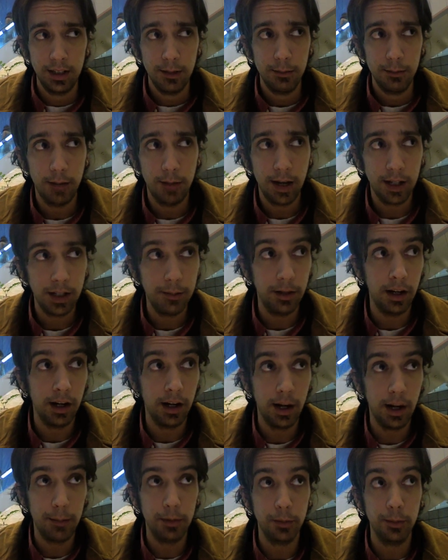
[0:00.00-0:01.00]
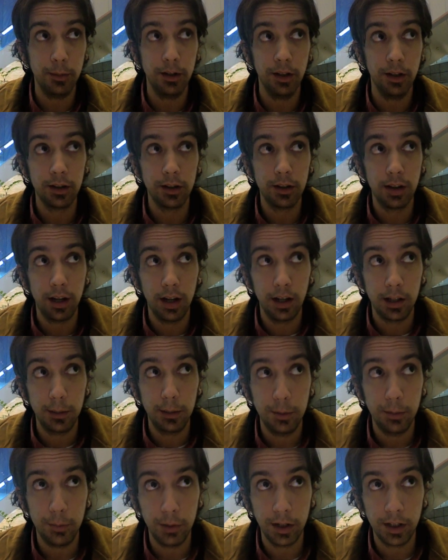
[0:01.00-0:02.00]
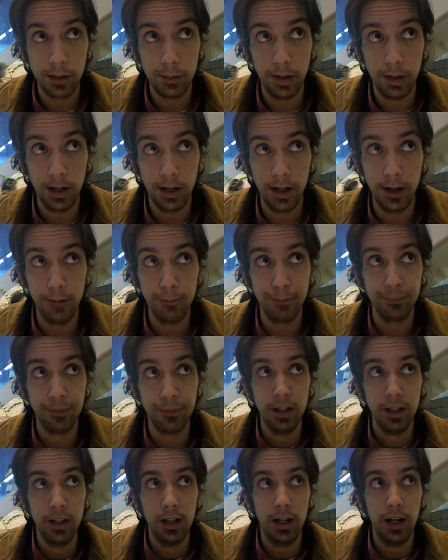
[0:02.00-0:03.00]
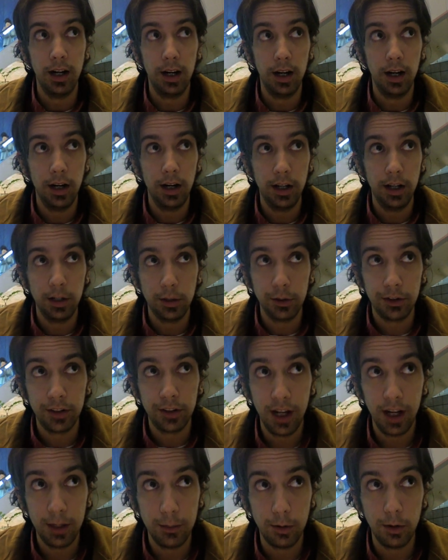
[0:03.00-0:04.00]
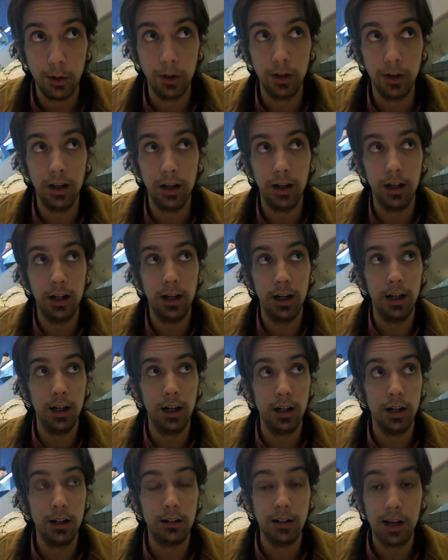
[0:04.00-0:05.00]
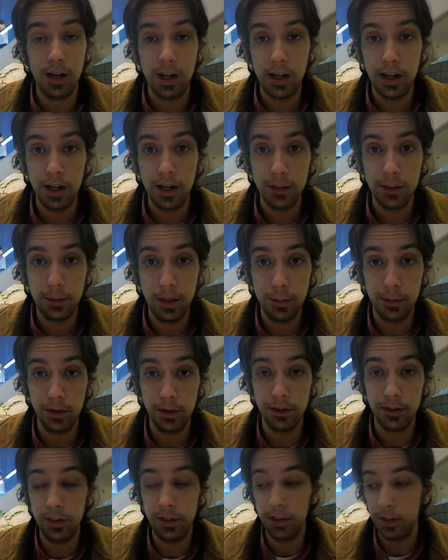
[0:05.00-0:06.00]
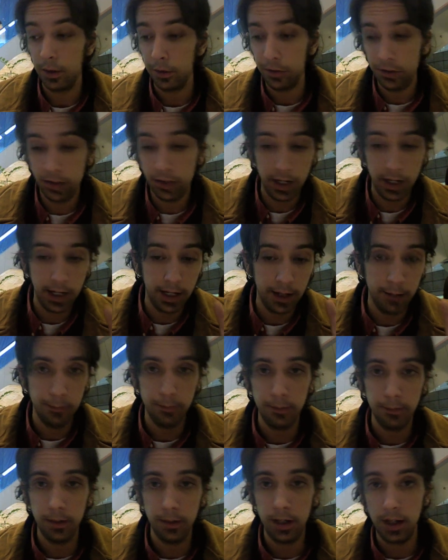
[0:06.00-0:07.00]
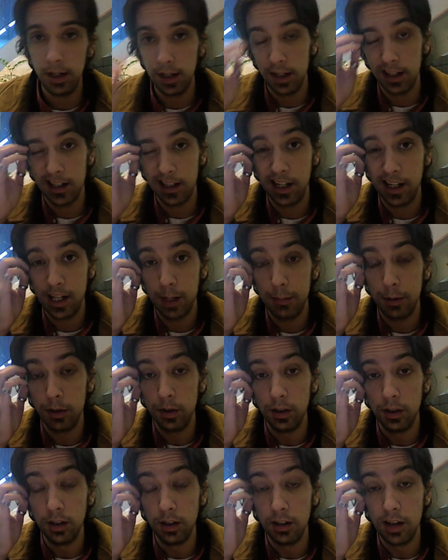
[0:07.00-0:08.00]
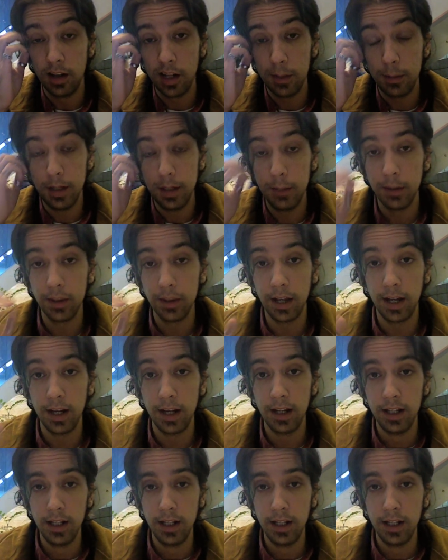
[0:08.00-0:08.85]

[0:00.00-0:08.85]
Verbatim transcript: Magibon, Apple Milk, uh, Give Me a Break Man, uh, Hiko Saimon, uh, a lot of people, Tiko Sam, uh, Kineapple, a lot of people that